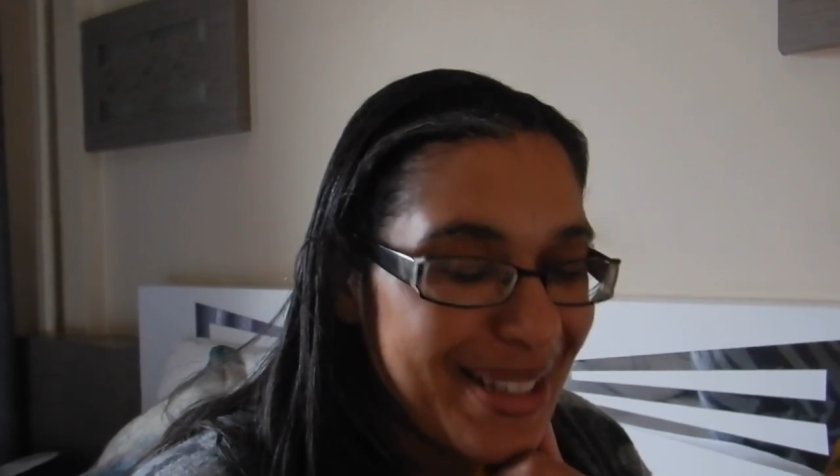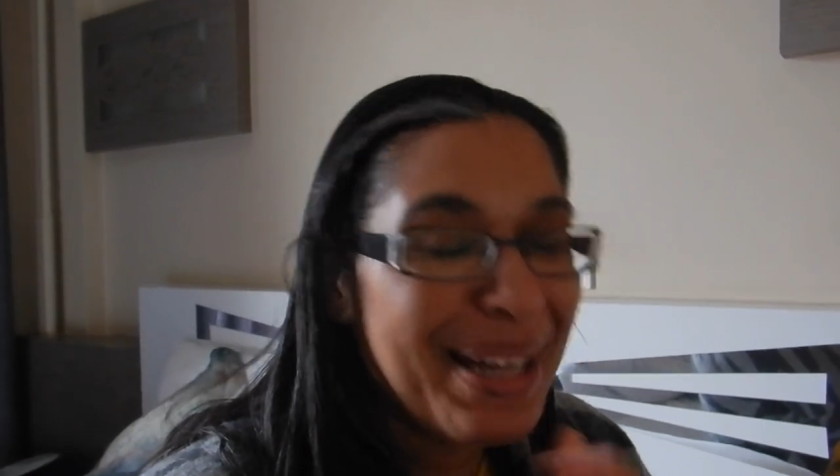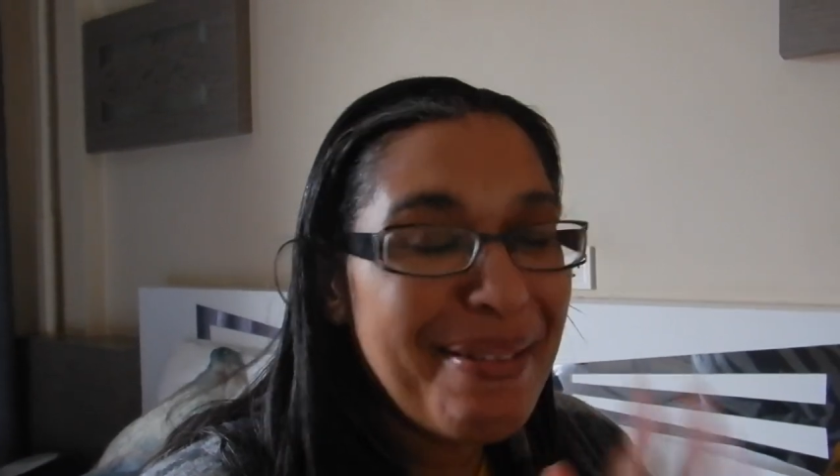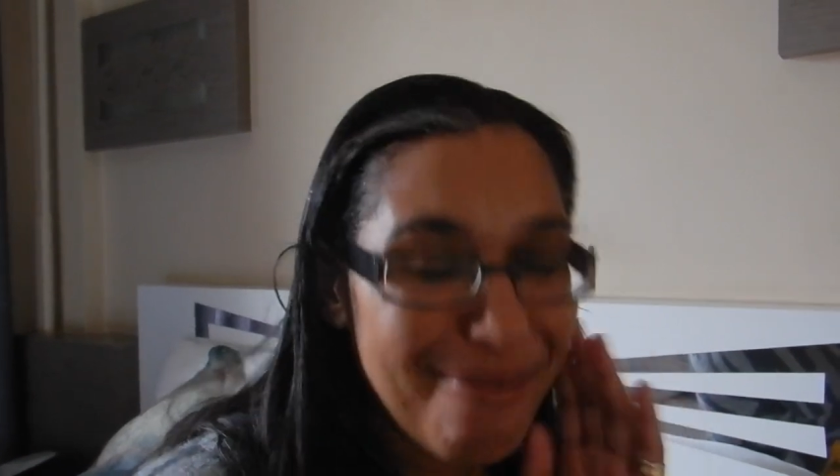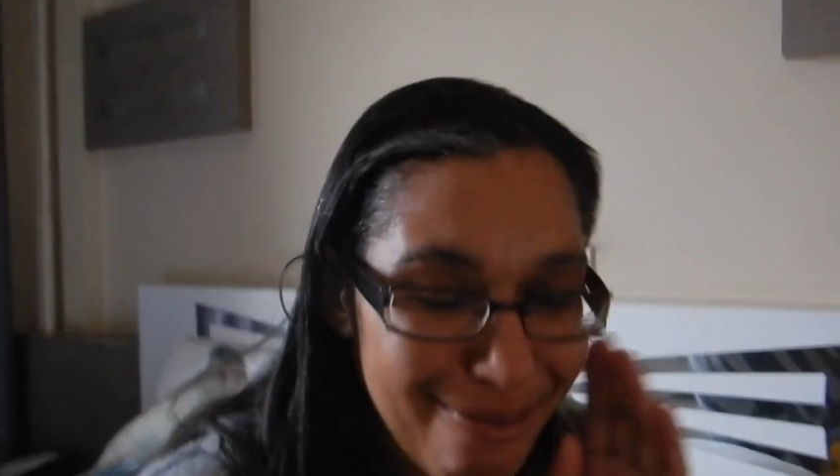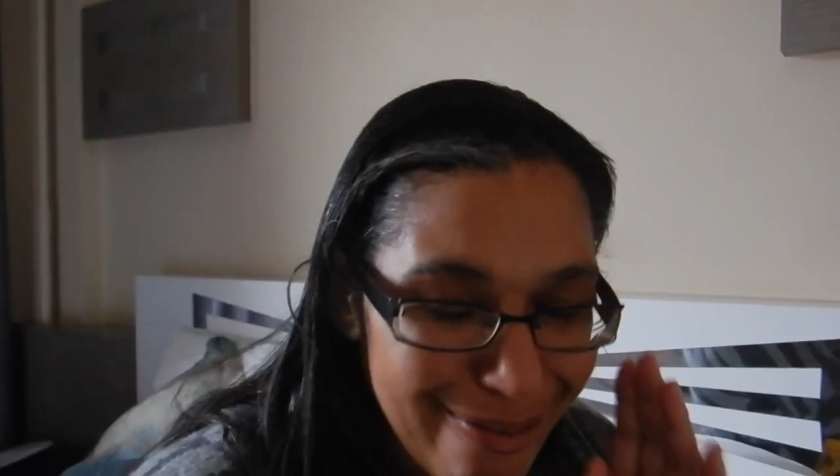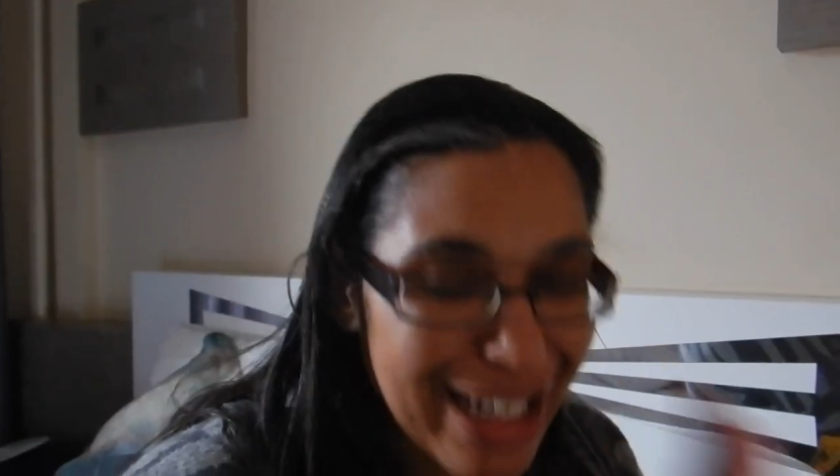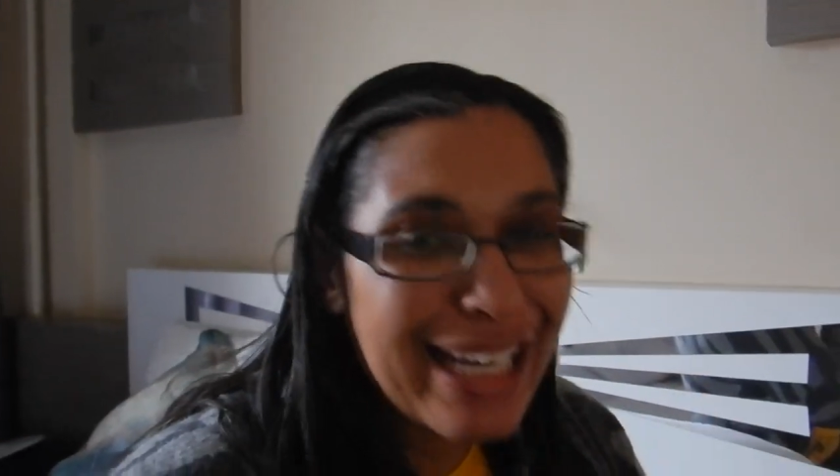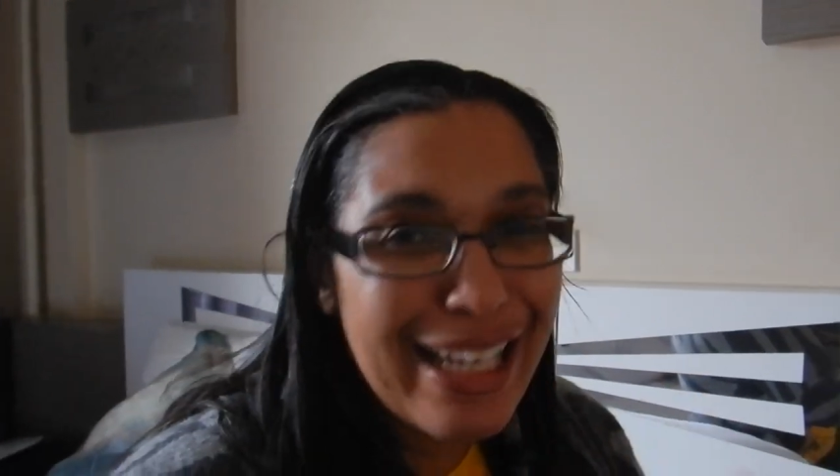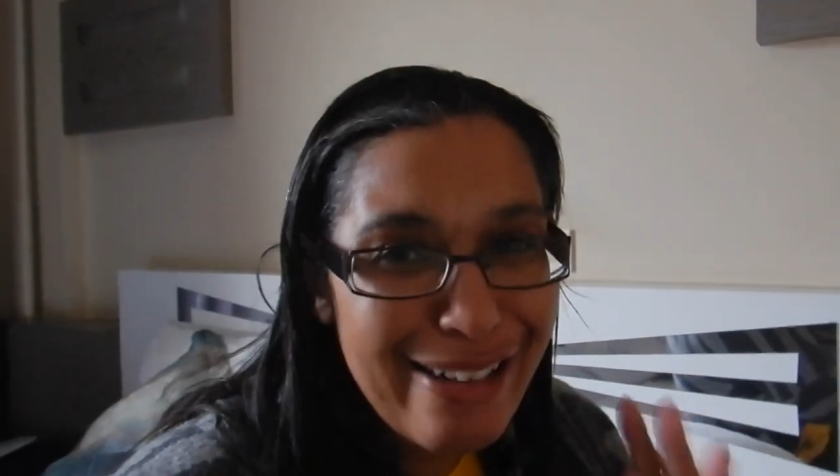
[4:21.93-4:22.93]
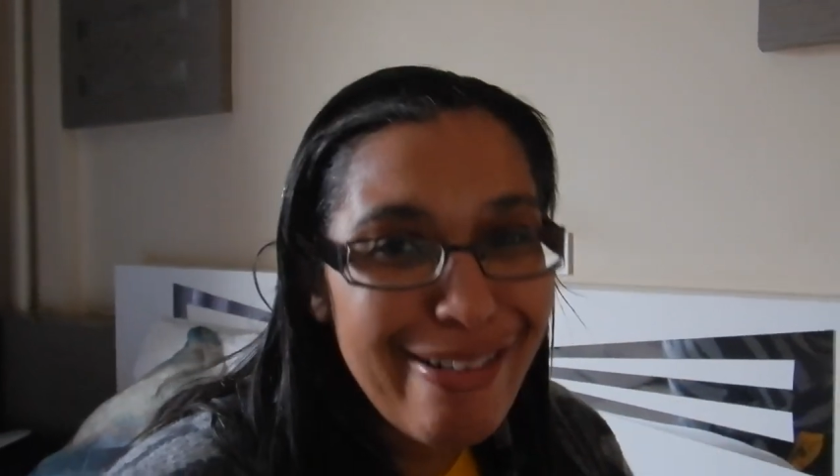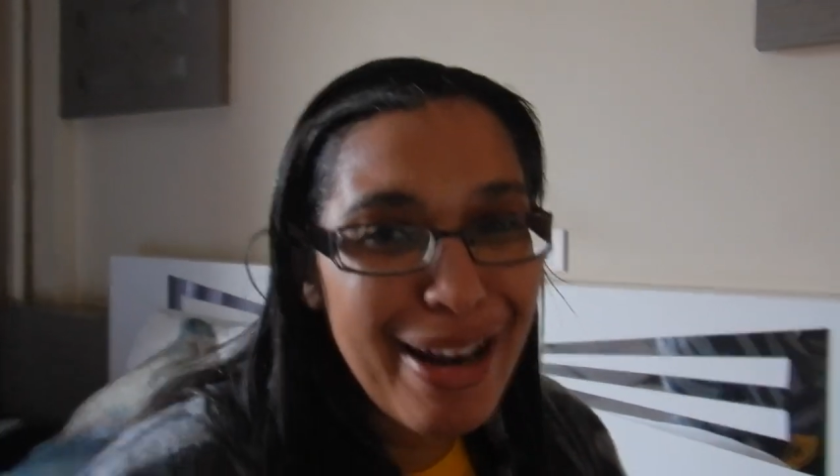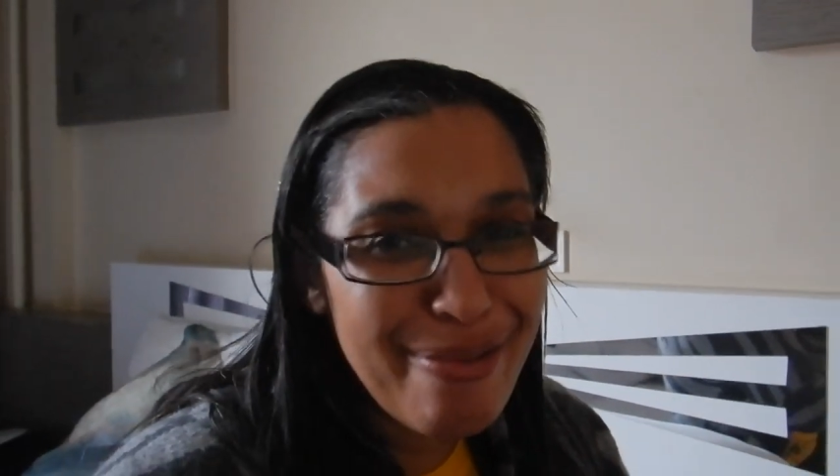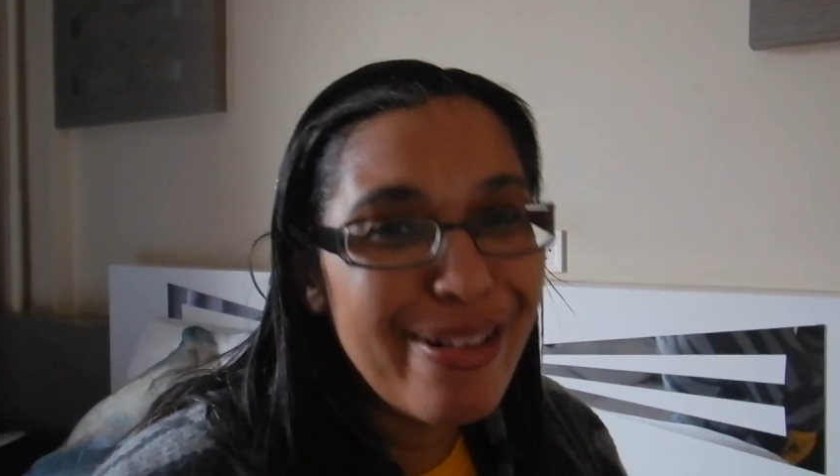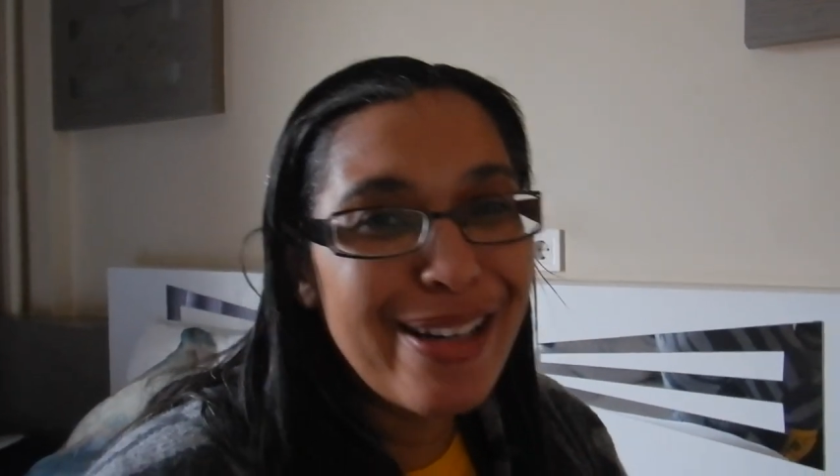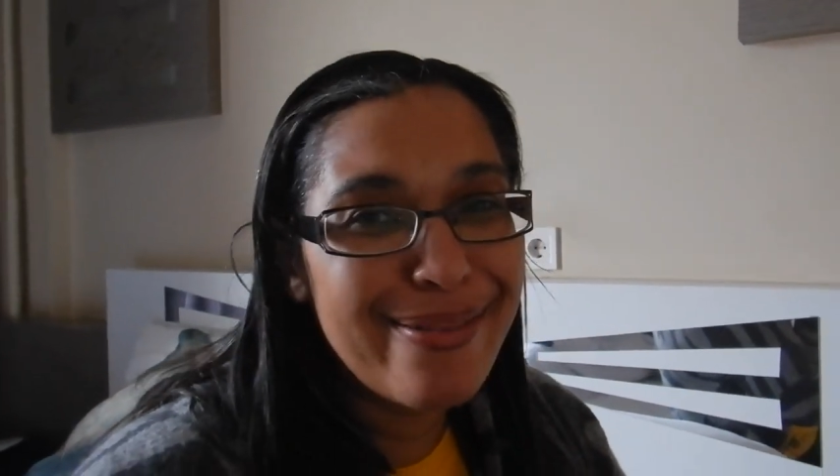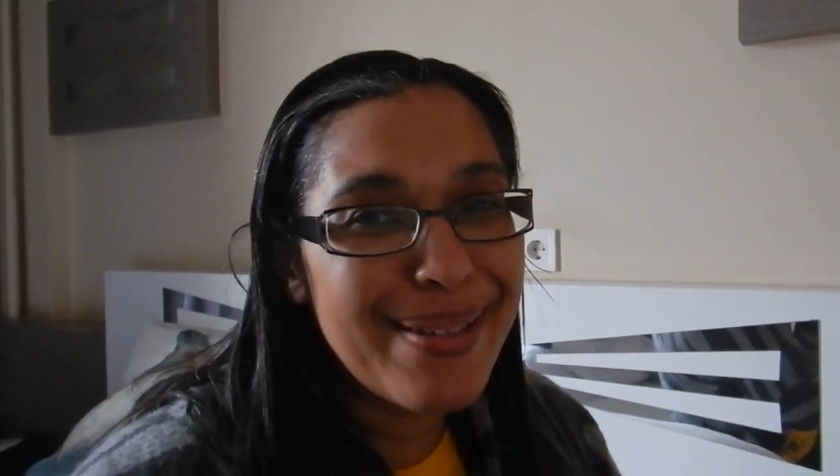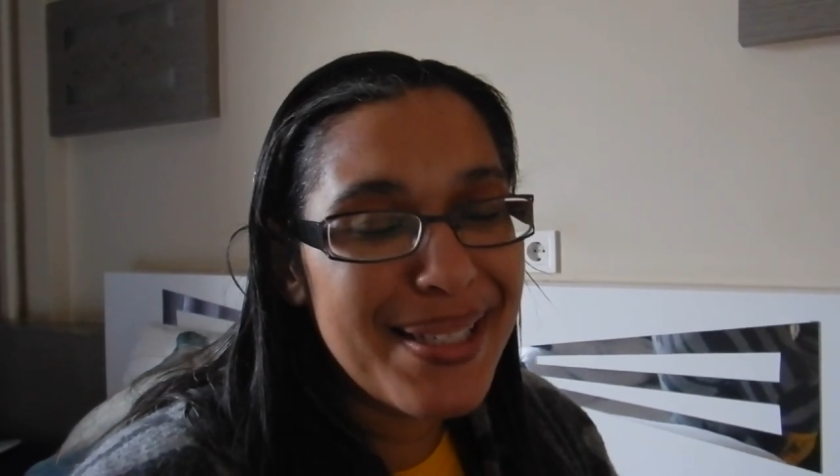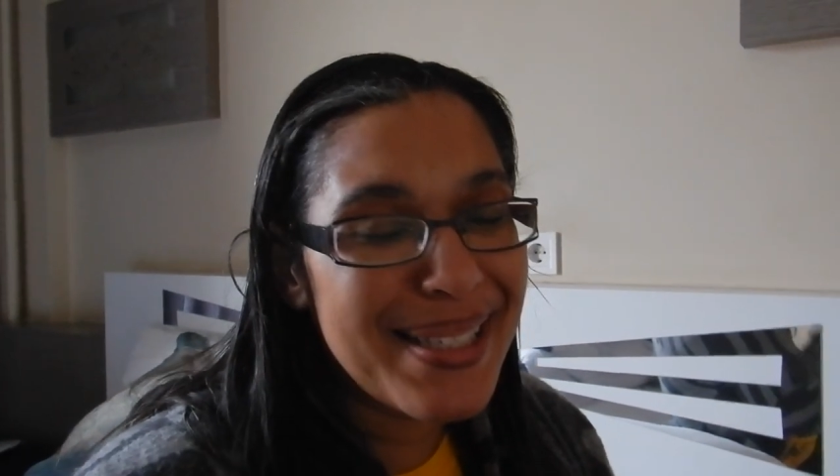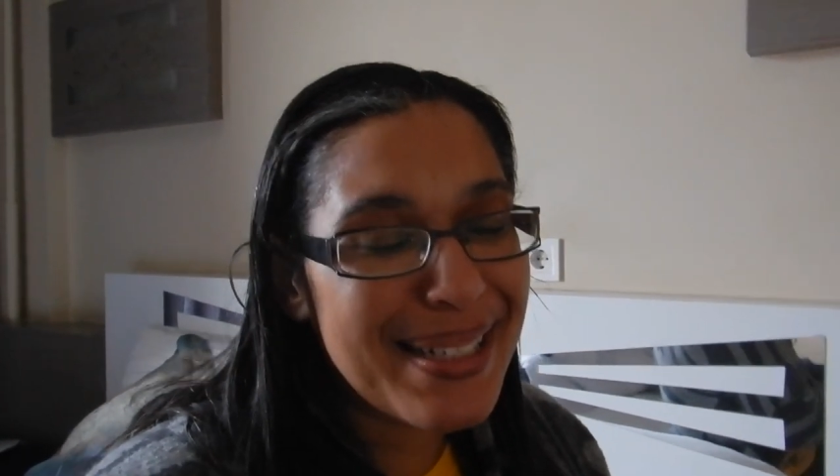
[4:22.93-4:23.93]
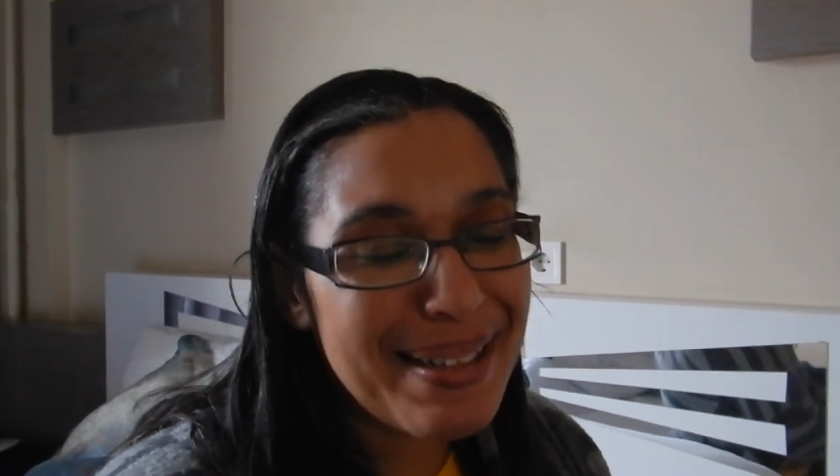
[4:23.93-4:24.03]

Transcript: like a really great breakfast?